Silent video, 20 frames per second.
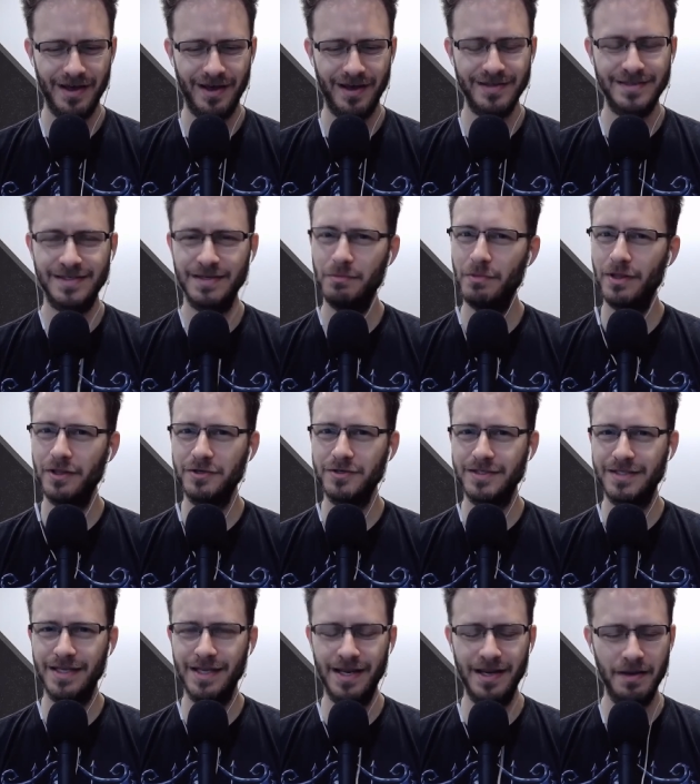similar
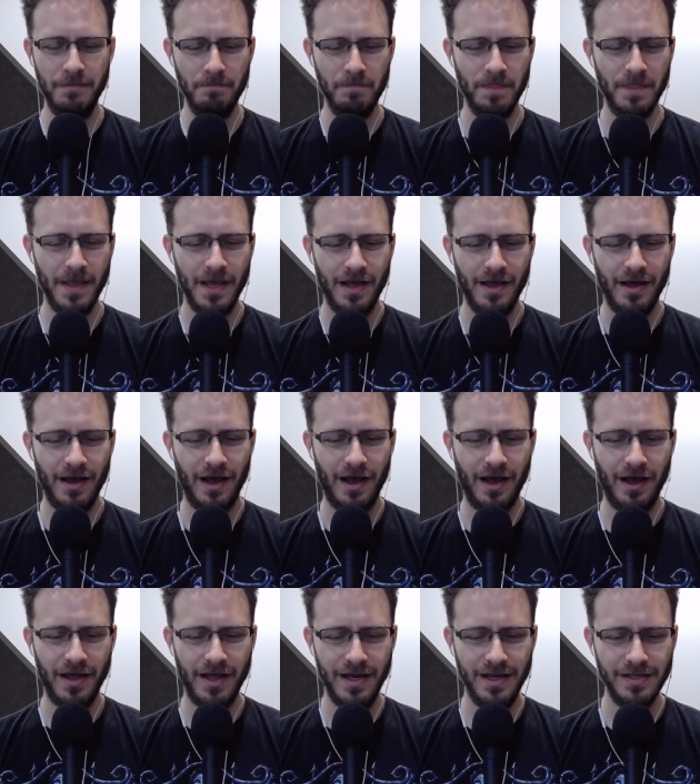synonym?
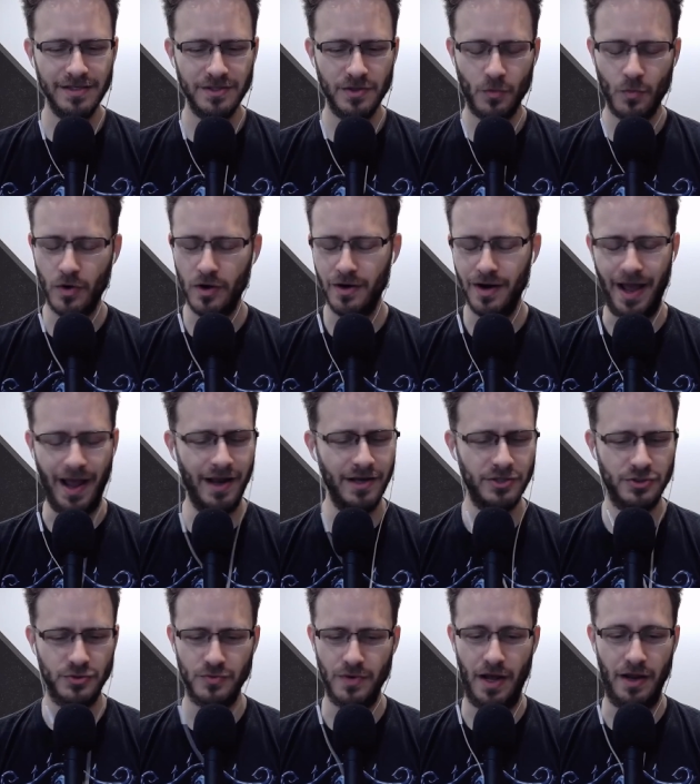It is the word, I
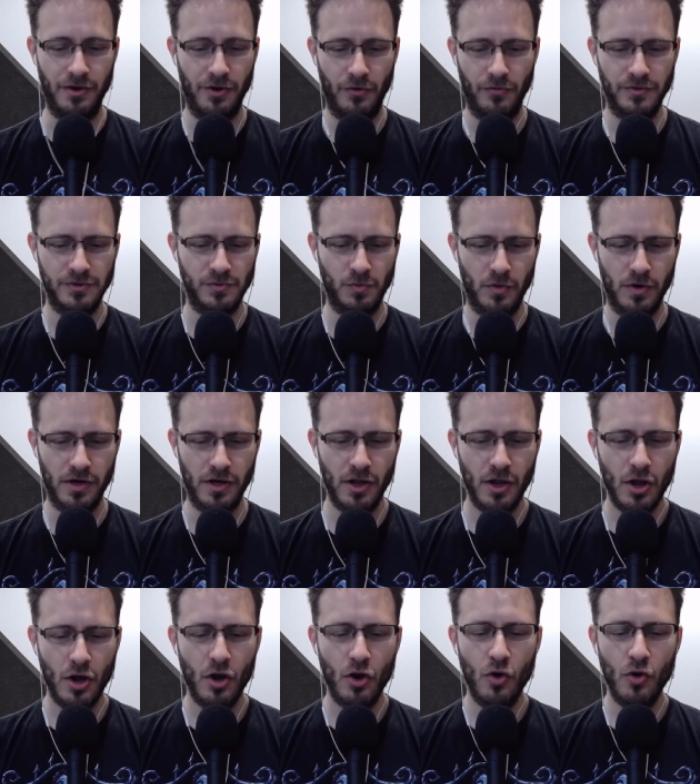do not know this word,
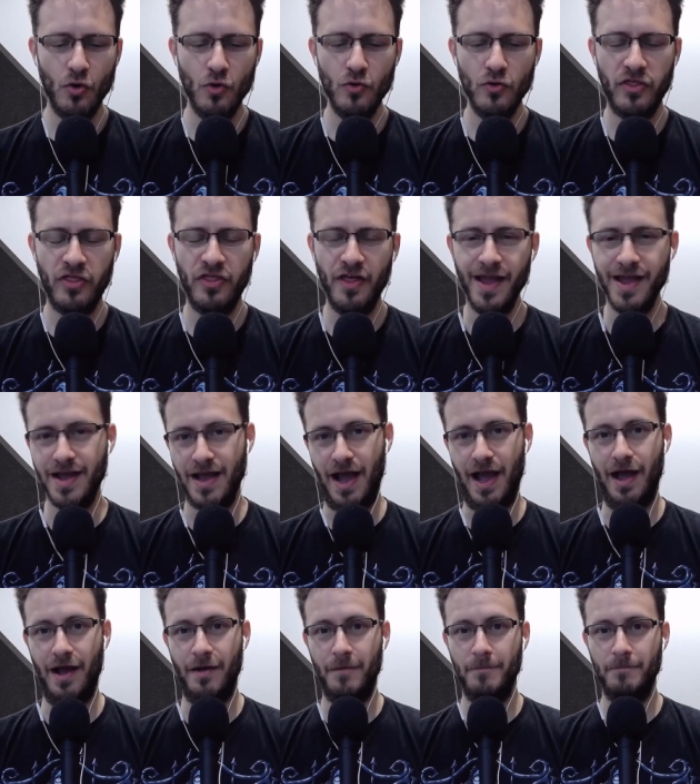
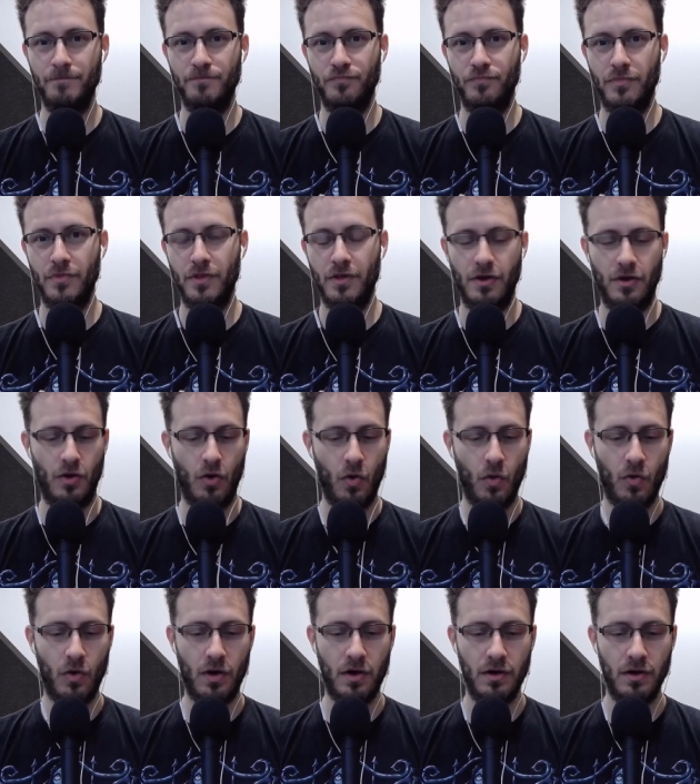ootheca,
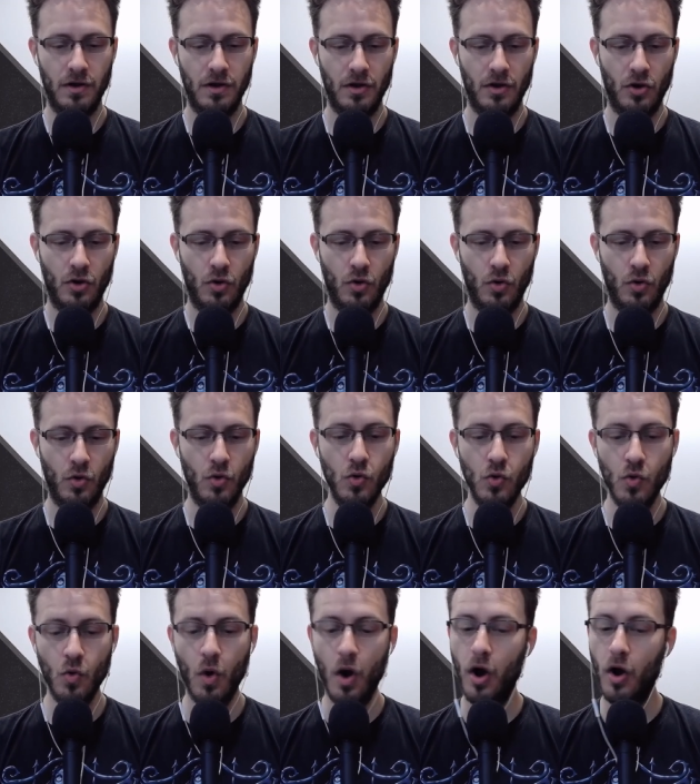or
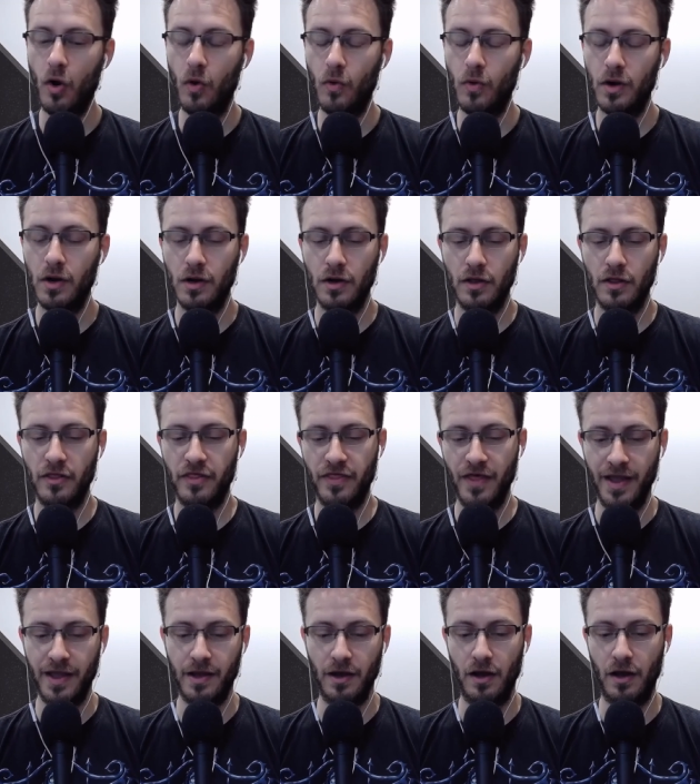
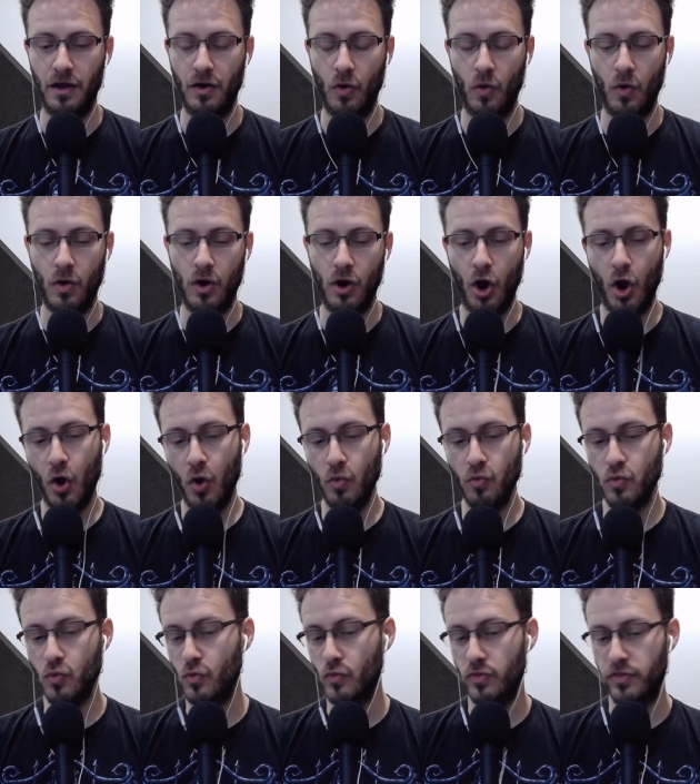uotheca, or
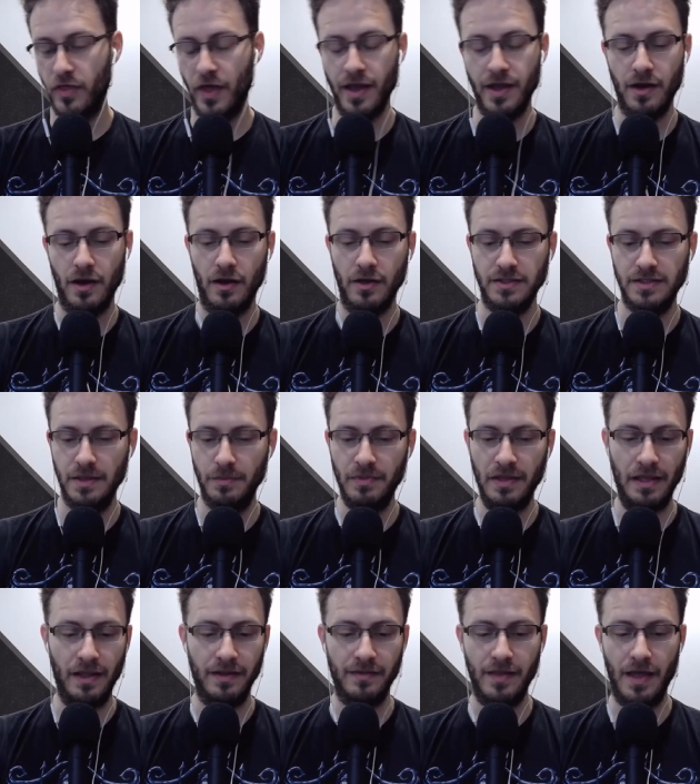outheca,
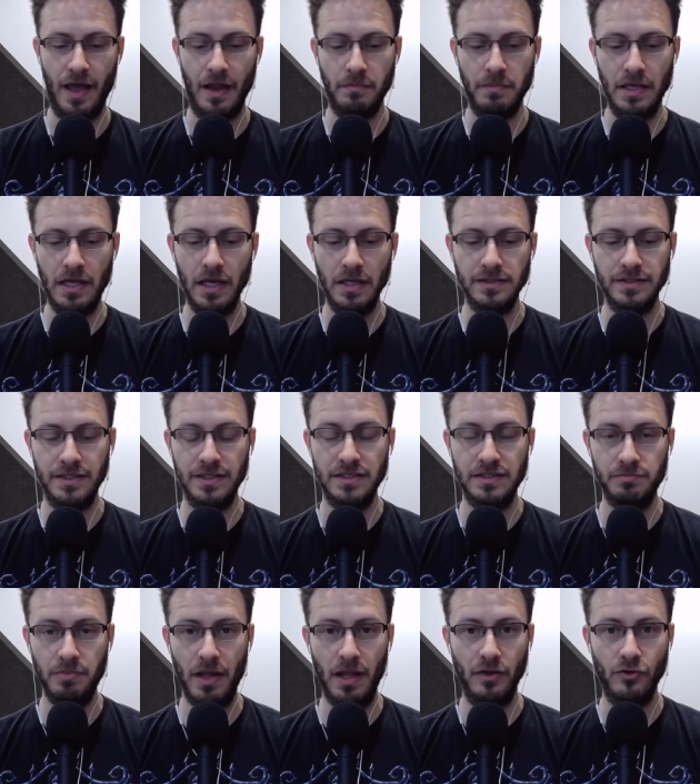something like that, because it is
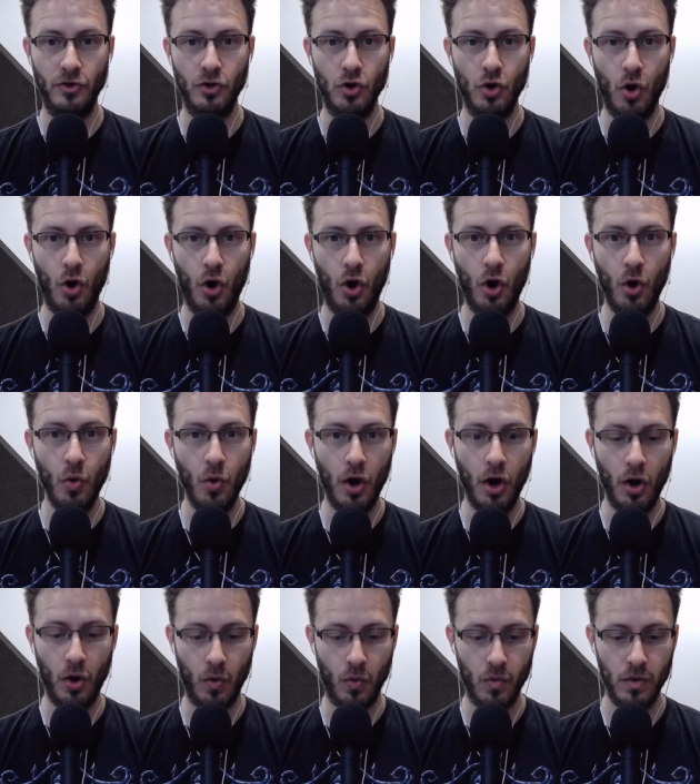spelled
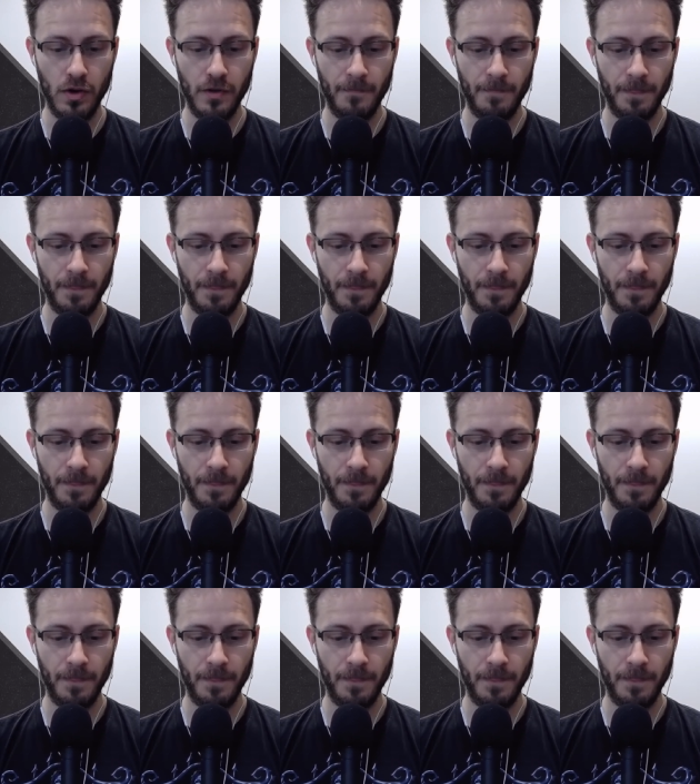ootheca,